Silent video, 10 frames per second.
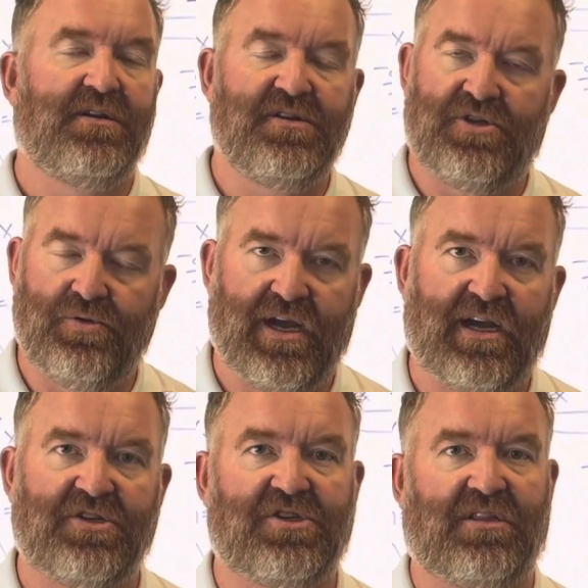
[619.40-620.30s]
Do
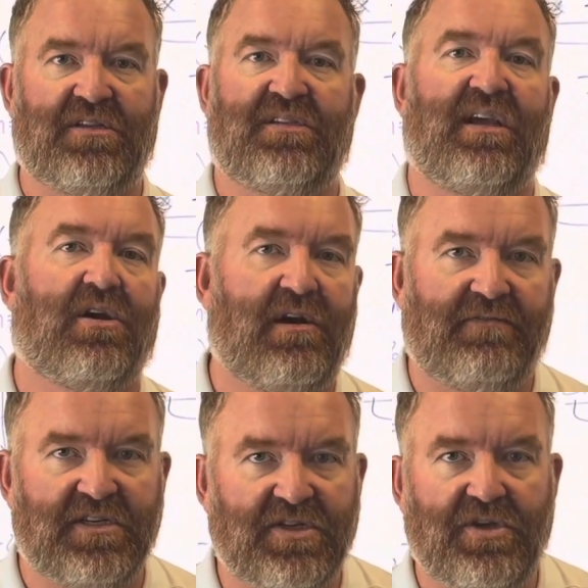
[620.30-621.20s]
not shut this thing
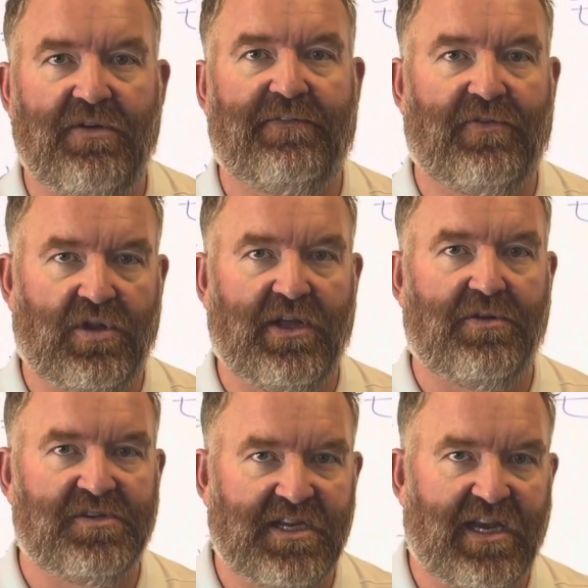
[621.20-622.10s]
off until you fully
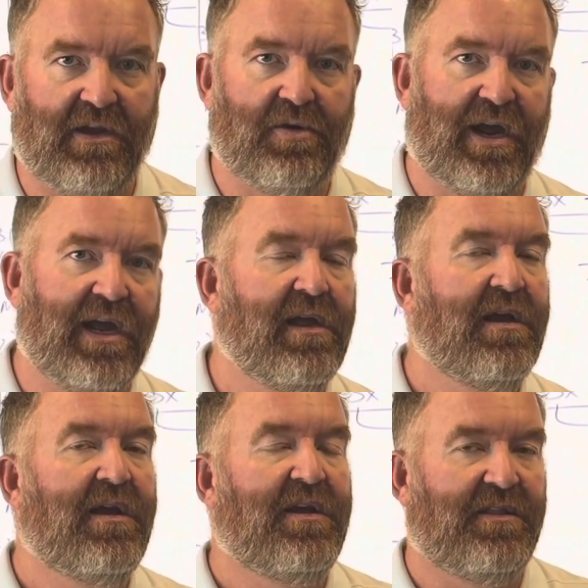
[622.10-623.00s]
understand it, okay?
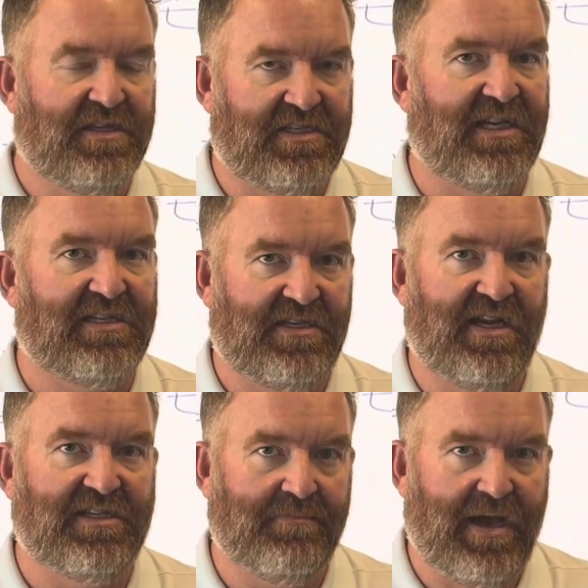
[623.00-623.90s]
This test
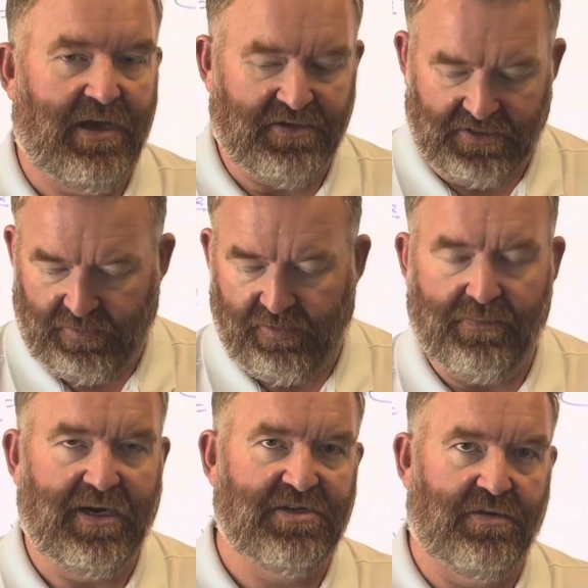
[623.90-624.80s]
does matter, so we want
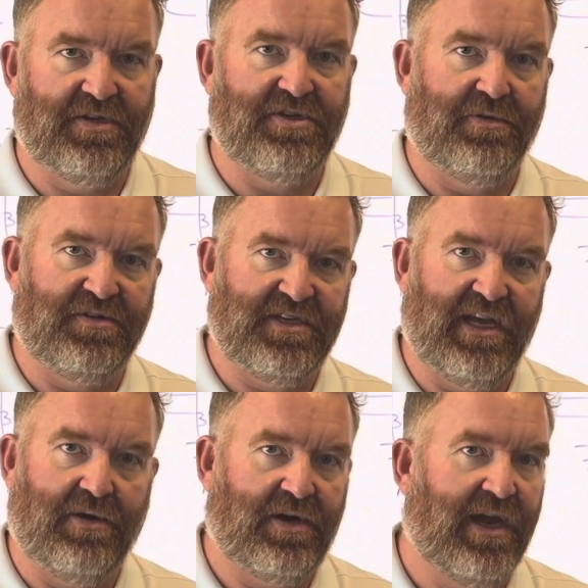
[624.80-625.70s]
to make sure that you
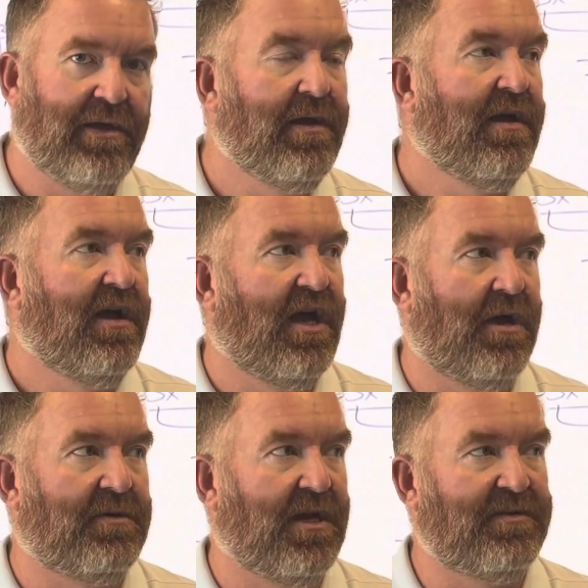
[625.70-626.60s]
understand, okay?
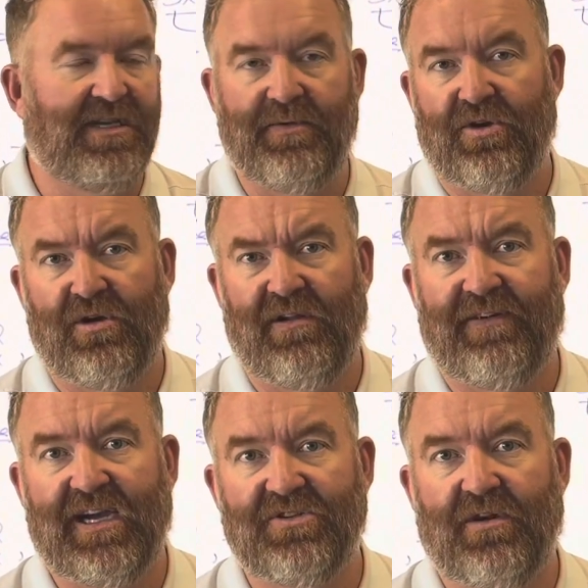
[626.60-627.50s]
Come see me during
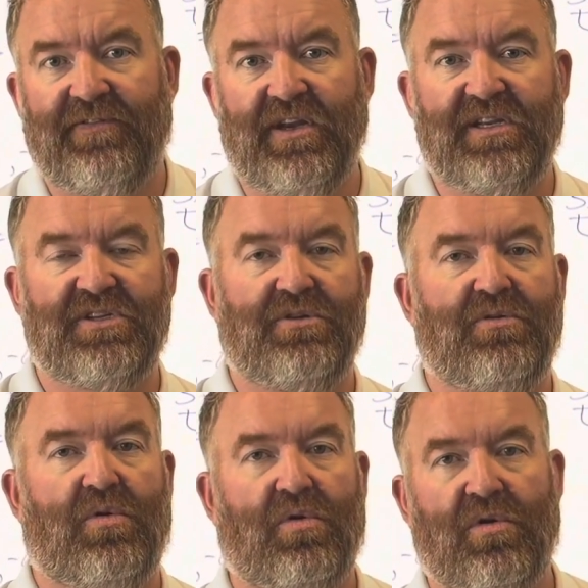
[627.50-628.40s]
advisory if you need
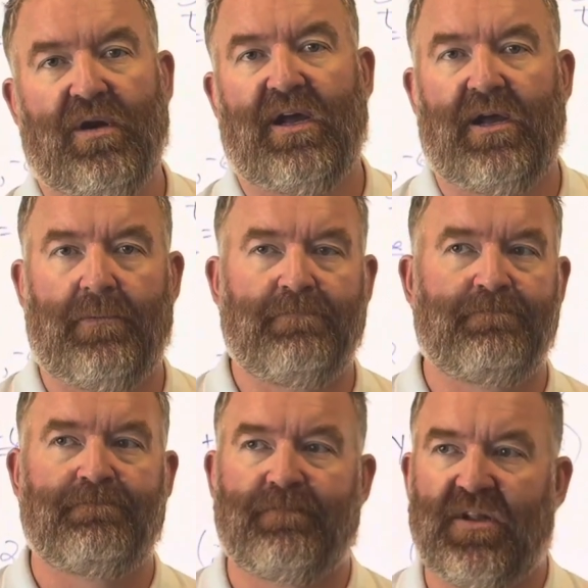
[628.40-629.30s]
to, or
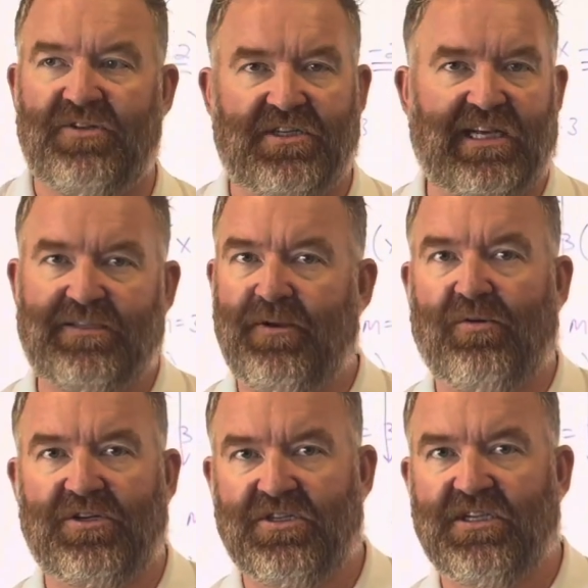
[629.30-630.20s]
just ask me
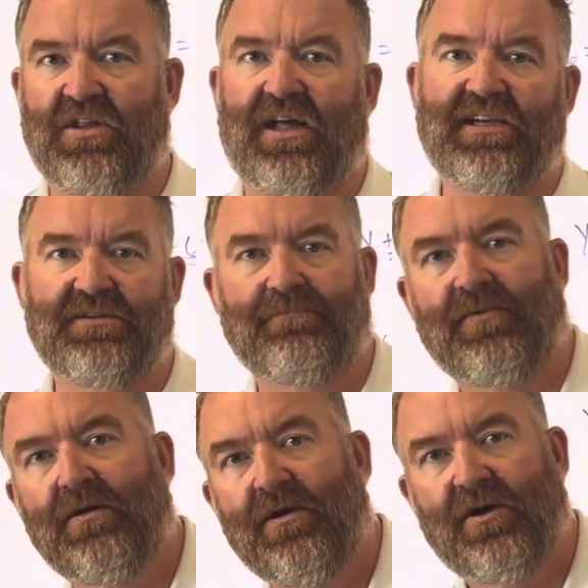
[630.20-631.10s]
questions in class.
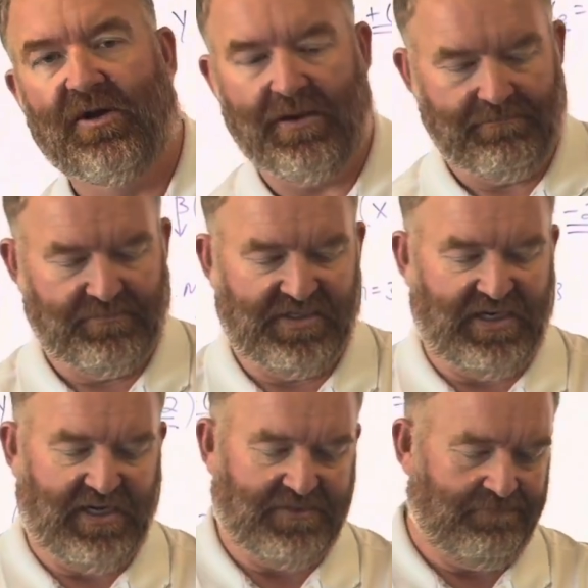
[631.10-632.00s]
Okay, see you
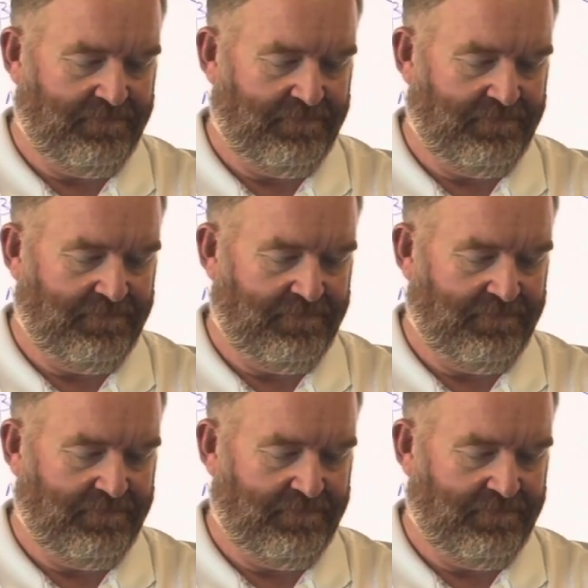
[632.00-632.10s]
guys.